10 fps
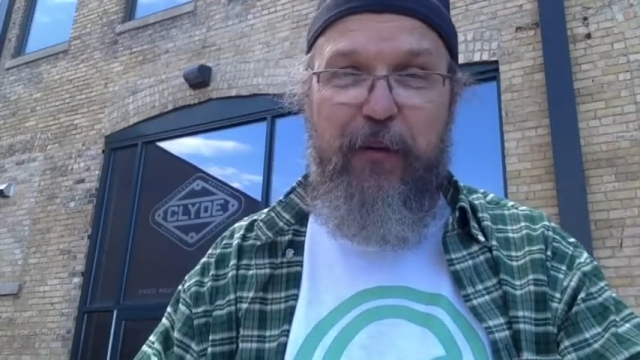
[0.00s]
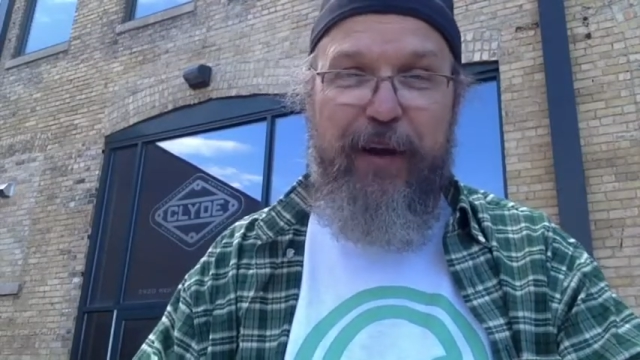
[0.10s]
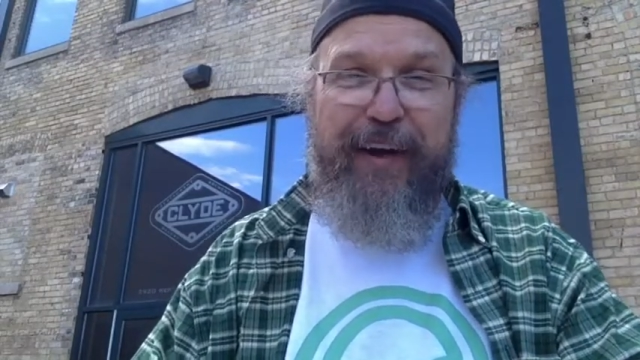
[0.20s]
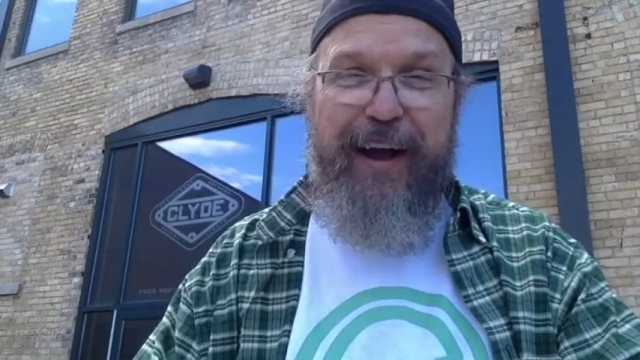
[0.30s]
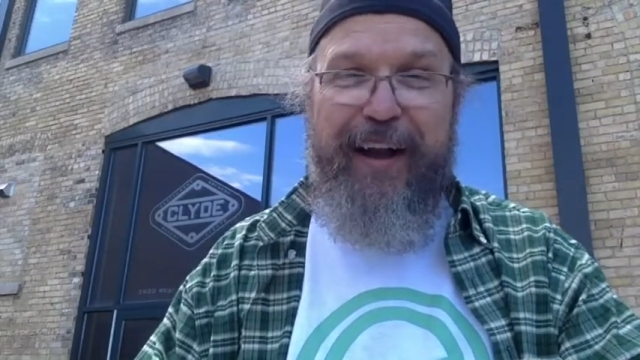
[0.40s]

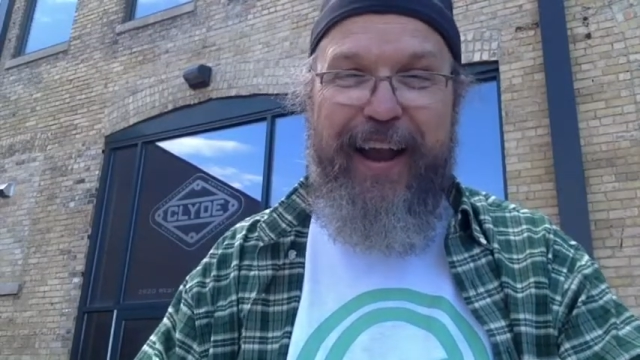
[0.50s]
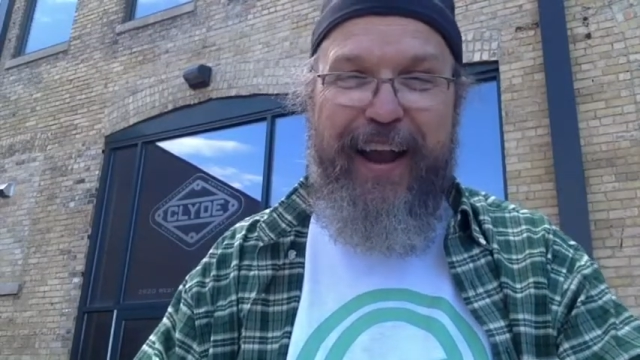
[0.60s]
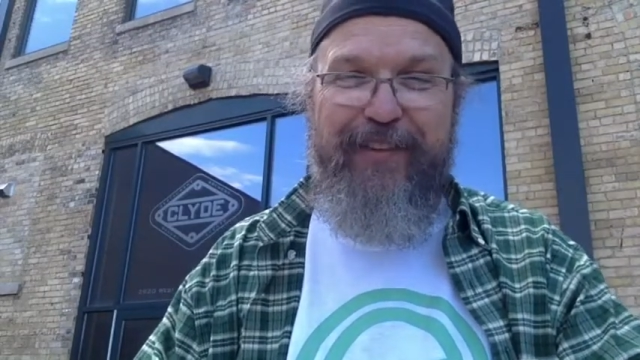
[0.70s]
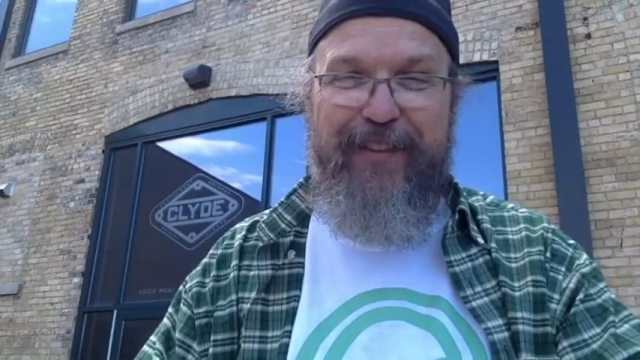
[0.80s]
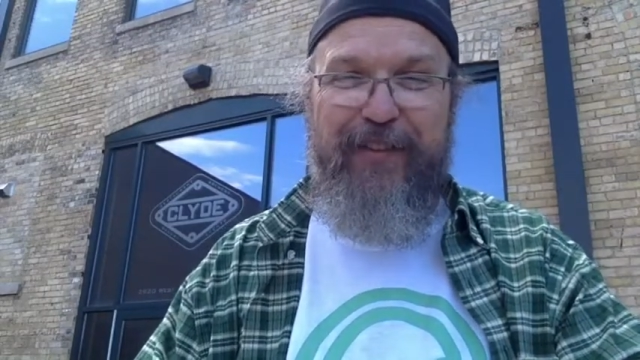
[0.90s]
what God
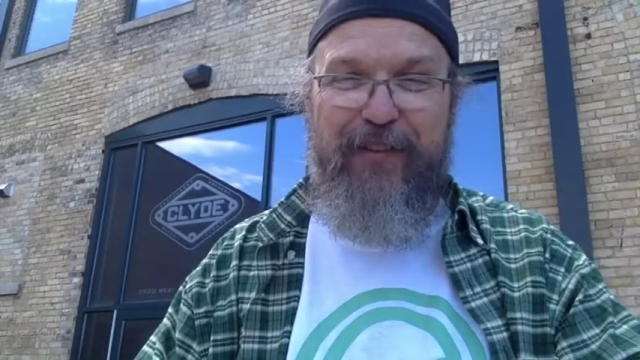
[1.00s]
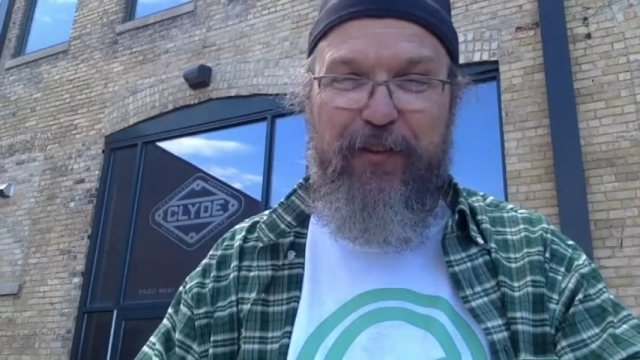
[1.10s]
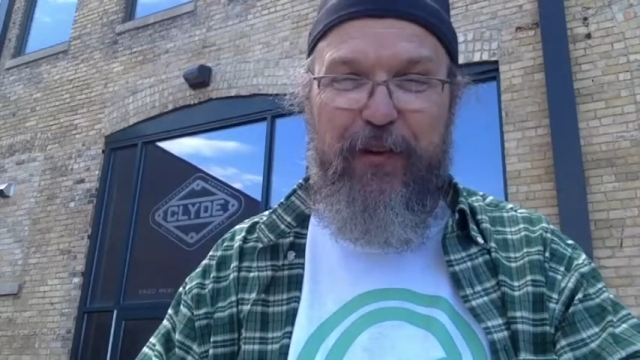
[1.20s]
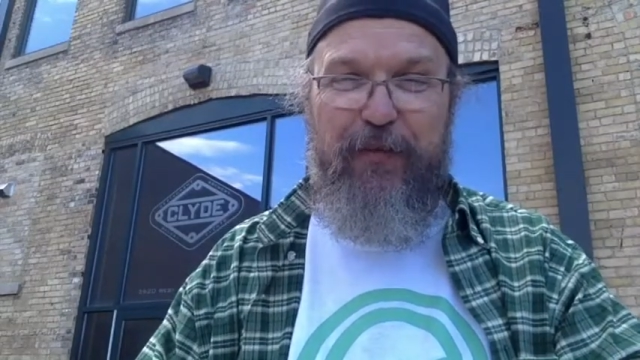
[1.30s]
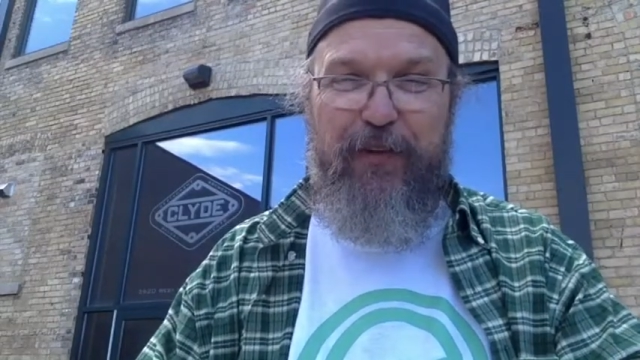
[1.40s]
has in
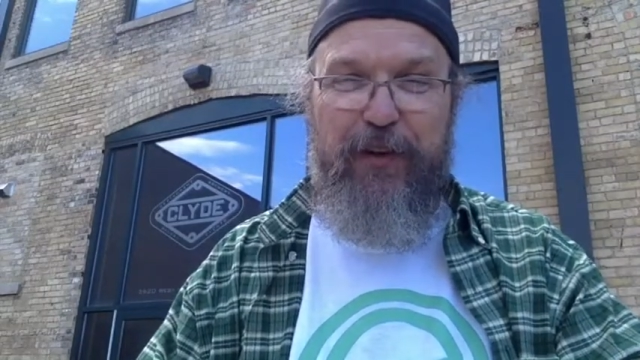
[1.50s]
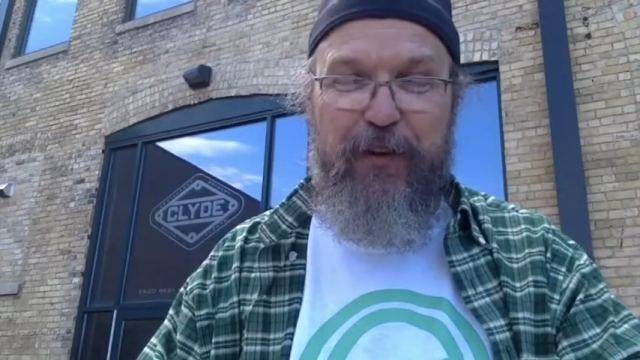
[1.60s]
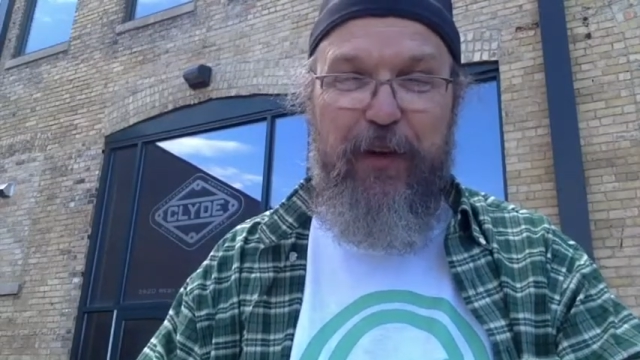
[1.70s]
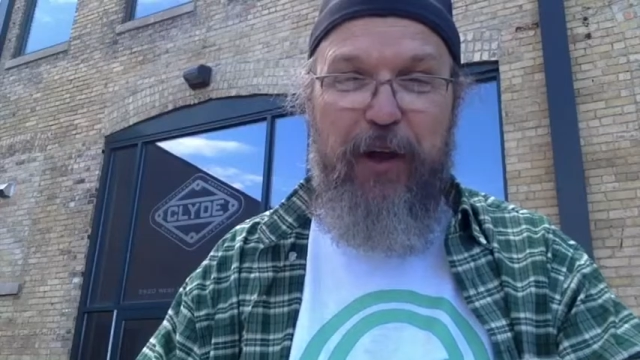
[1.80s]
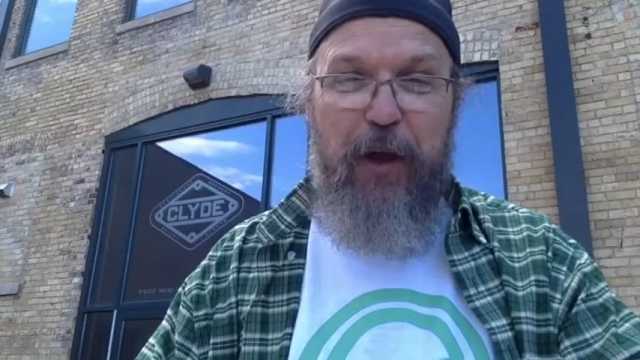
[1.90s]
store for
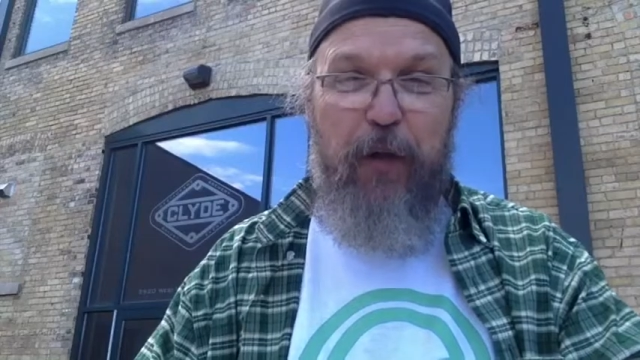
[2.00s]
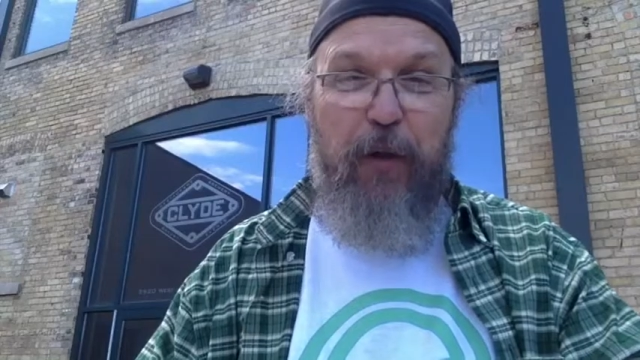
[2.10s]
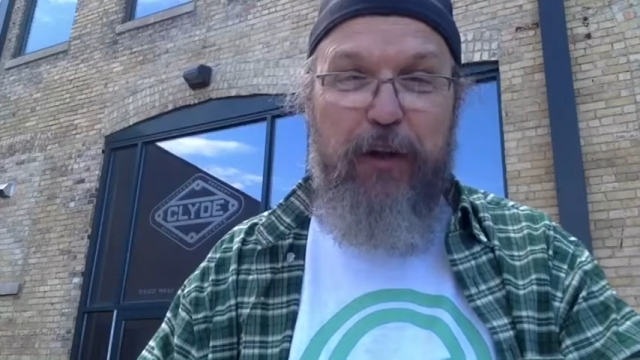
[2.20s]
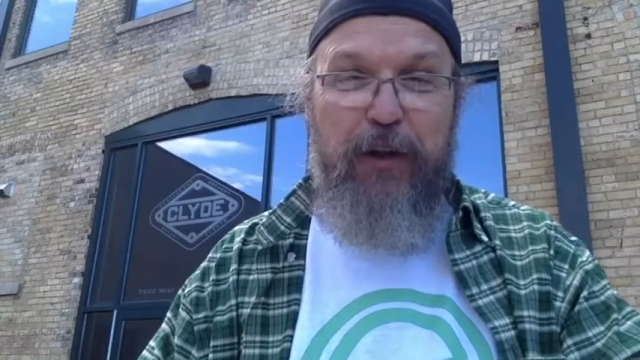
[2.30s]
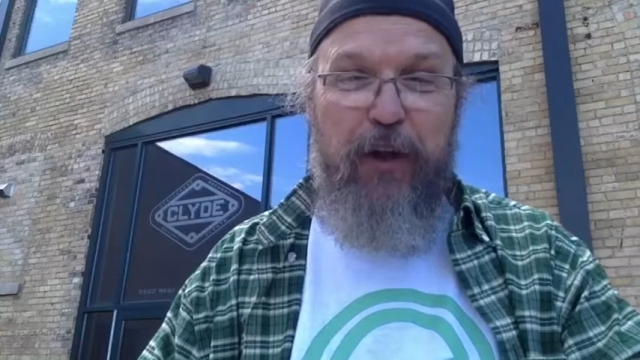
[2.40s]
you.
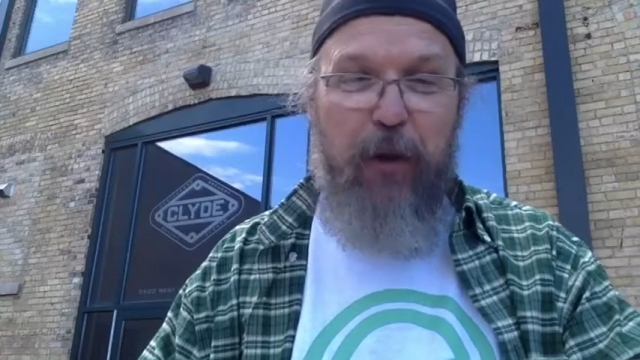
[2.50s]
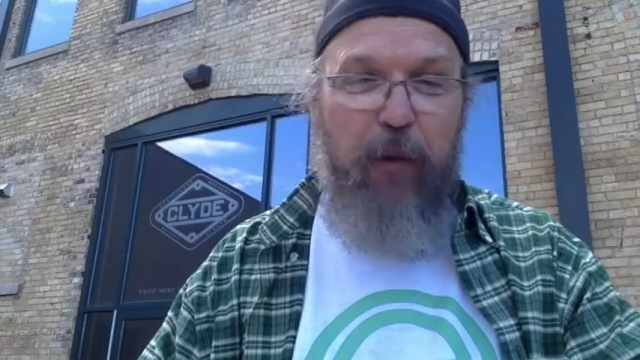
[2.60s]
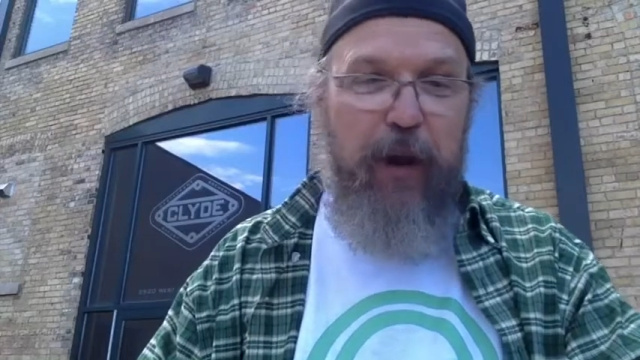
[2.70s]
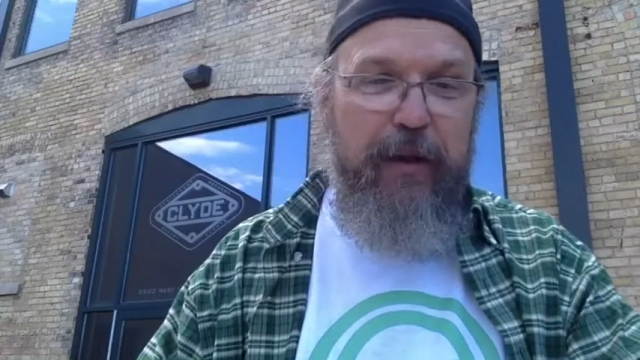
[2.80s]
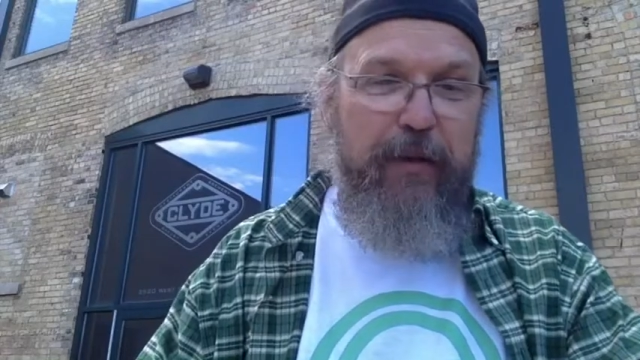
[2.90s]
Well, you know
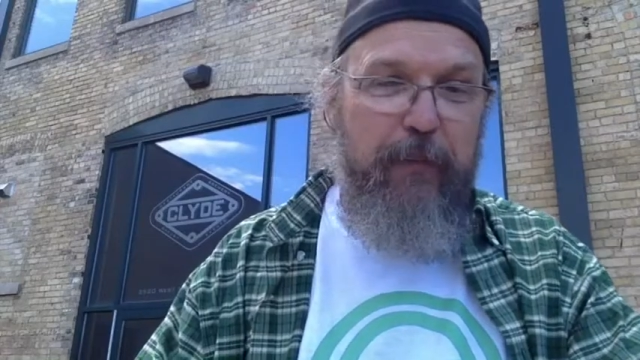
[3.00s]
what?